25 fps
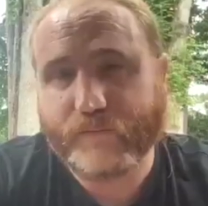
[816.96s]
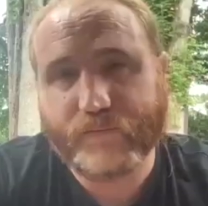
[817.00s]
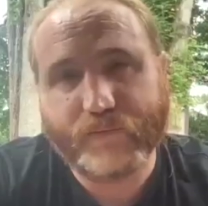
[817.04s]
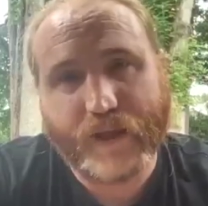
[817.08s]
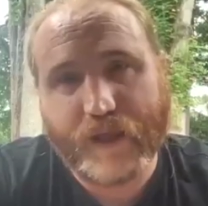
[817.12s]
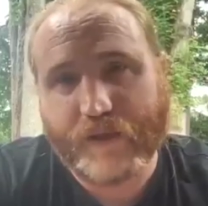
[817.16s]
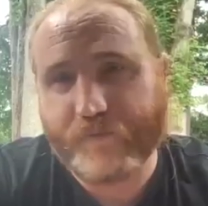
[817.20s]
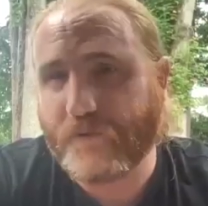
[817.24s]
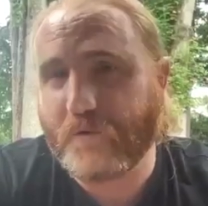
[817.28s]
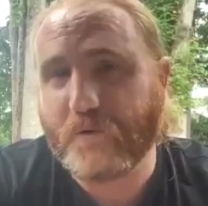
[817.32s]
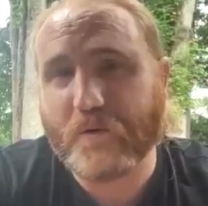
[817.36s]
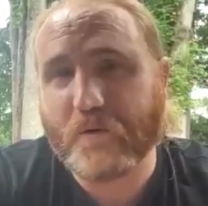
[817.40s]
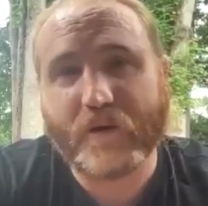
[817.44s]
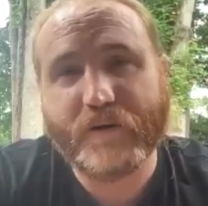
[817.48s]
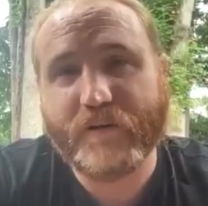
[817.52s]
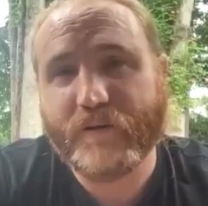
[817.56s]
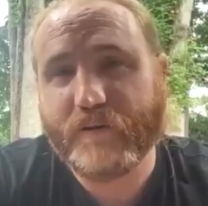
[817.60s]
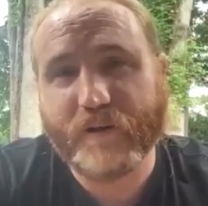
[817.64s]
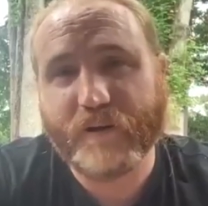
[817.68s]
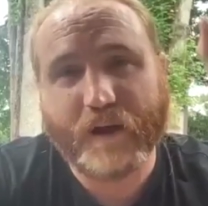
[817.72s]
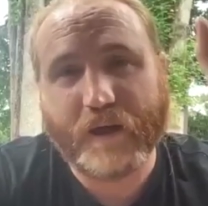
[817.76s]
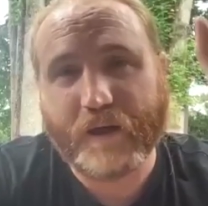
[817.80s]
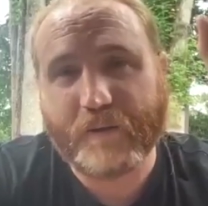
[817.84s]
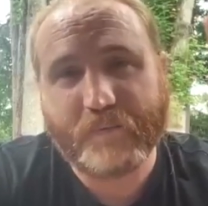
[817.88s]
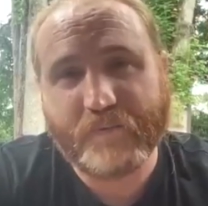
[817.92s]

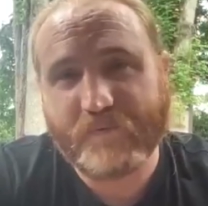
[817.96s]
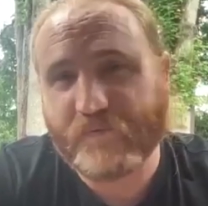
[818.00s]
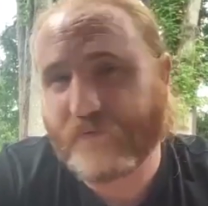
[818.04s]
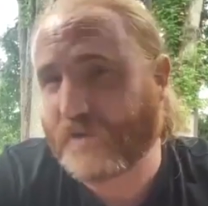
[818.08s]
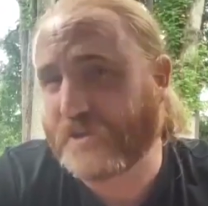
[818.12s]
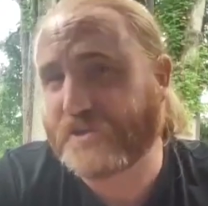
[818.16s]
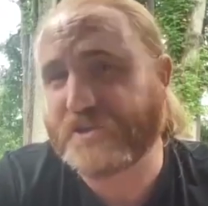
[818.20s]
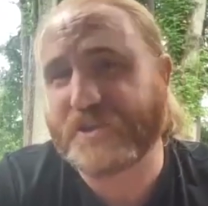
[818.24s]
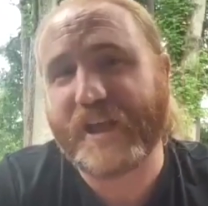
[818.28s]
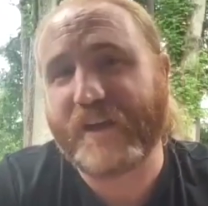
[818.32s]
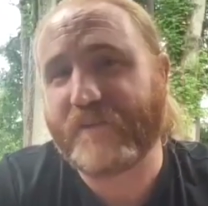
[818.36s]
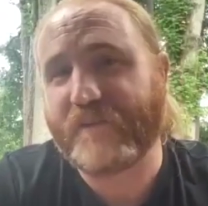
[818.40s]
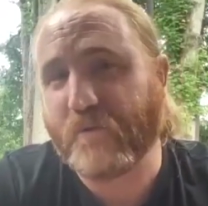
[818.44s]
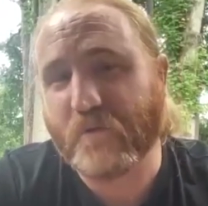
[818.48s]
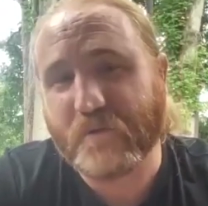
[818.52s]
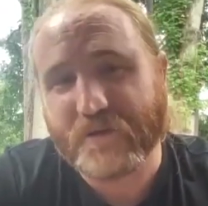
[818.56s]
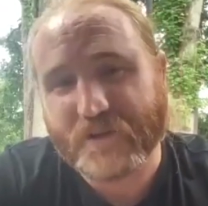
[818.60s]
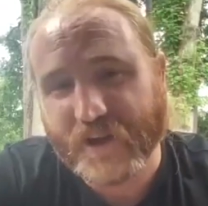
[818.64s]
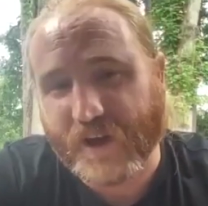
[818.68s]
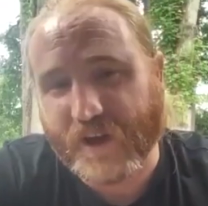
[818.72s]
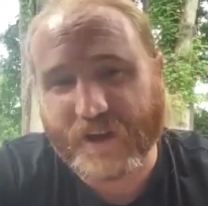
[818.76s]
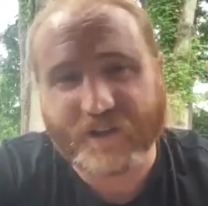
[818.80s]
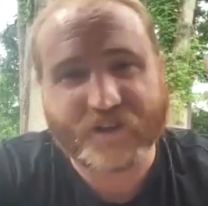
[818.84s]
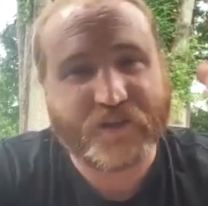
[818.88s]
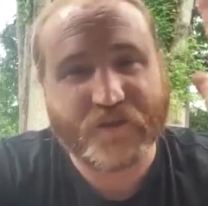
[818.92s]
virtually everyone we
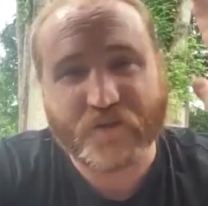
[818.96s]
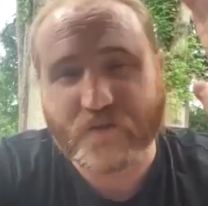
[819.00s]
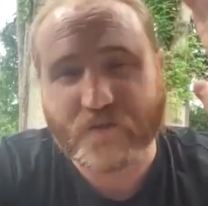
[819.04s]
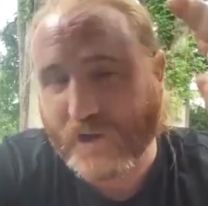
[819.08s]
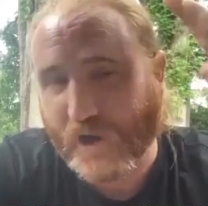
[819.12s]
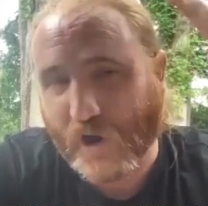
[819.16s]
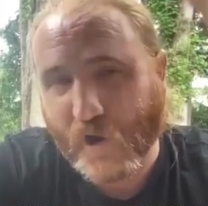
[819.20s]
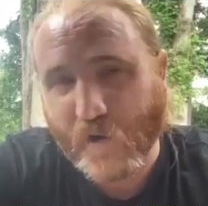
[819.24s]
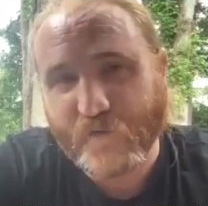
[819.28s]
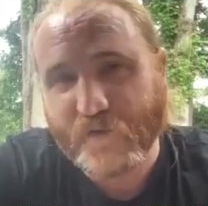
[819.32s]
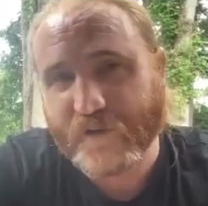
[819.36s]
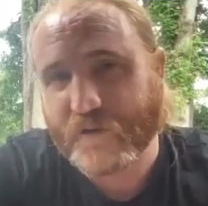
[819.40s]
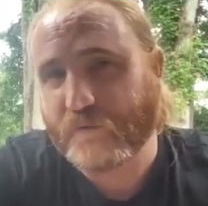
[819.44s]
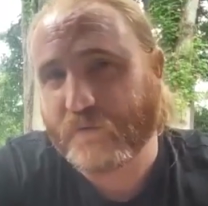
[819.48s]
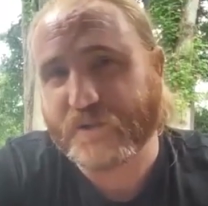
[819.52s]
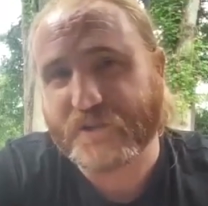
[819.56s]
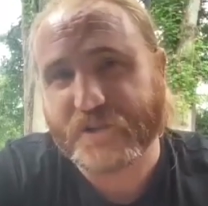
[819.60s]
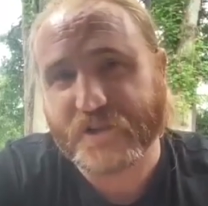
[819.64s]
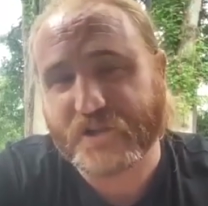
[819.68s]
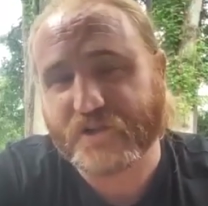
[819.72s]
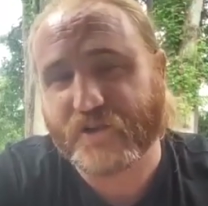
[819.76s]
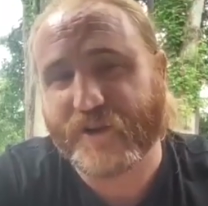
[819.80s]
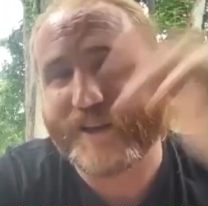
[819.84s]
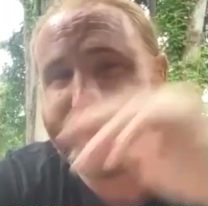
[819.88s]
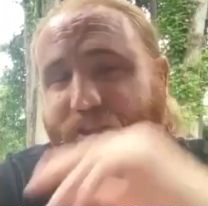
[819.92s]
talked to, COVID was a
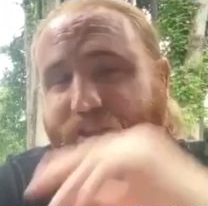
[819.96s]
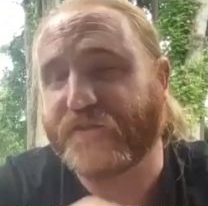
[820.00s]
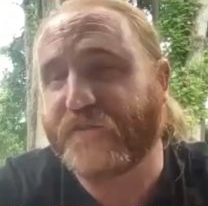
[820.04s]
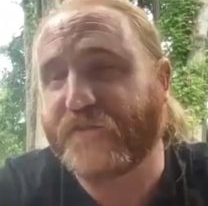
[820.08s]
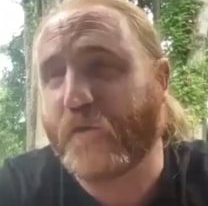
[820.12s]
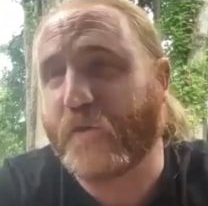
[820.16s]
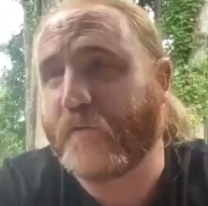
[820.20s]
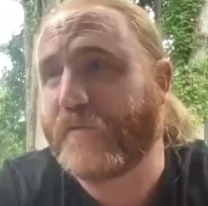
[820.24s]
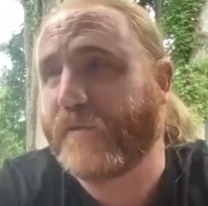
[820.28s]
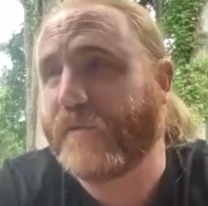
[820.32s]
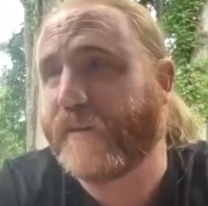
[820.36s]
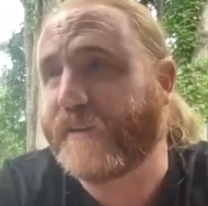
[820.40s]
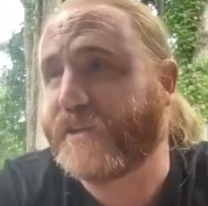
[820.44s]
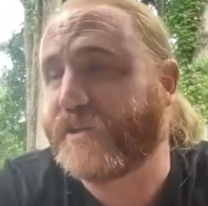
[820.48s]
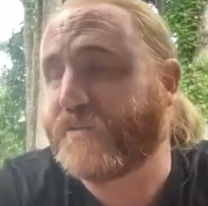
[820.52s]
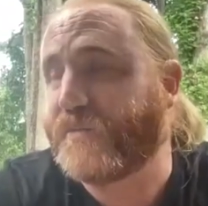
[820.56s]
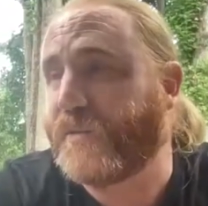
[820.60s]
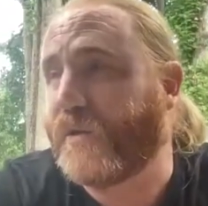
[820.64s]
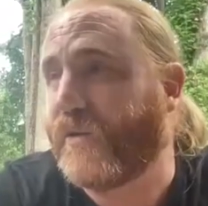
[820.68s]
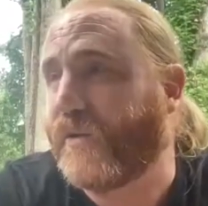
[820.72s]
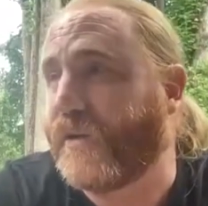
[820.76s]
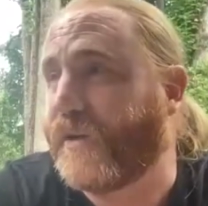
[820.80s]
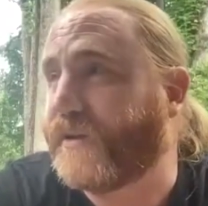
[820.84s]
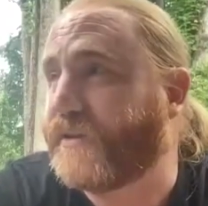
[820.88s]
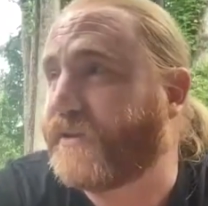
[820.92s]
transformative
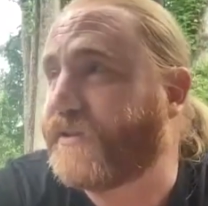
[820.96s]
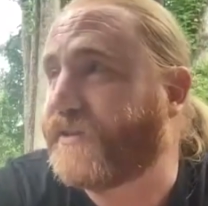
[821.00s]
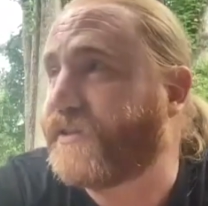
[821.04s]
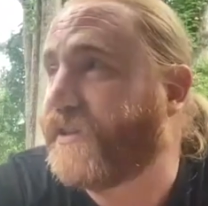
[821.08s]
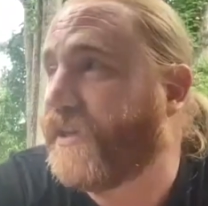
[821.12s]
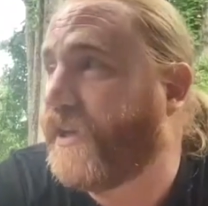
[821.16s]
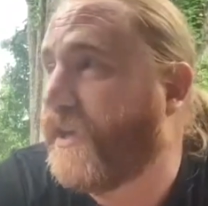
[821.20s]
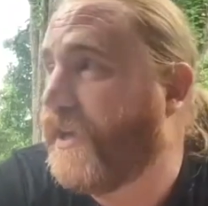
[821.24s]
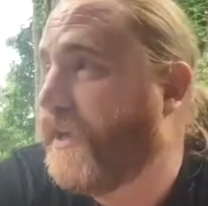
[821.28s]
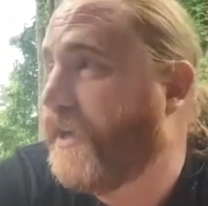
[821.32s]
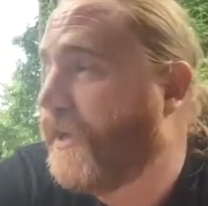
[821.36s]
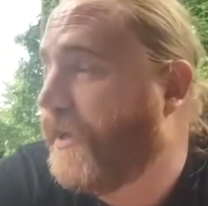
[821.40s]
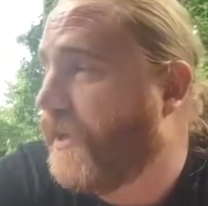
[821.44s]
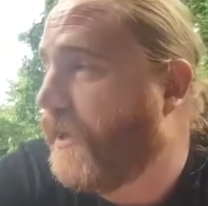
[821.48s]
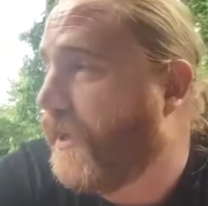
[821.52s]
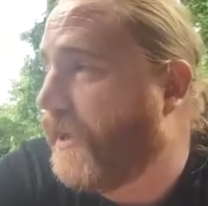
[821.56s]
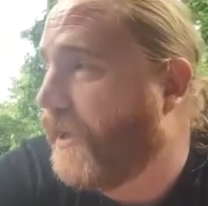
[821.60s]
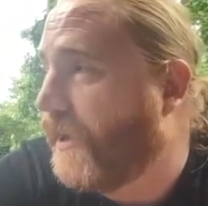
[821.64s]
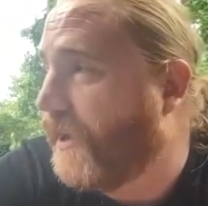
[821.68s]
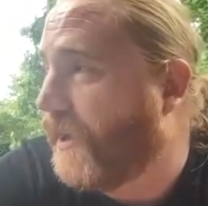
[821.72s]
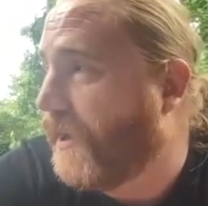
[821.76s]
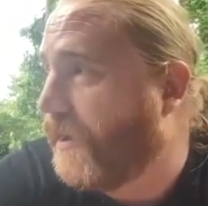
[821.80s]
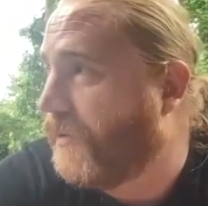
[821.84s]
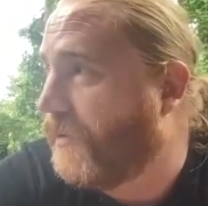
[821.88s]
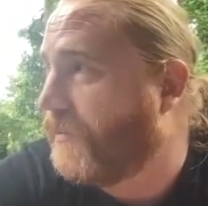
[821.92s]
experience.
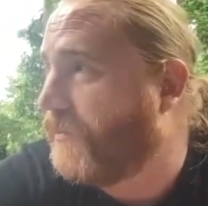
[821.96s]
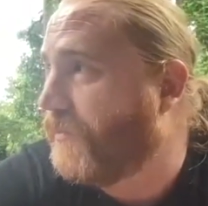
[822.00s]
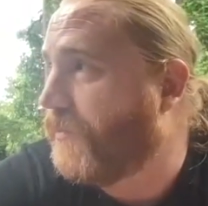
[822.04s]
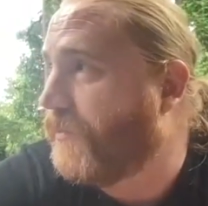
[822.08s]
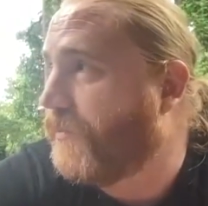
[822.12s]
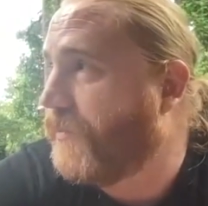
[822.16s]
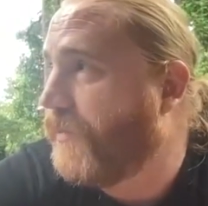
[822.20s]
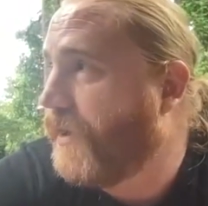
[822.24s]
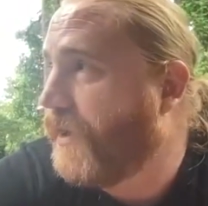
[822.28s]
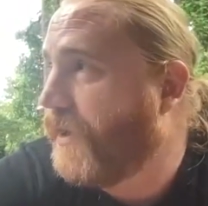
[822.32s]
I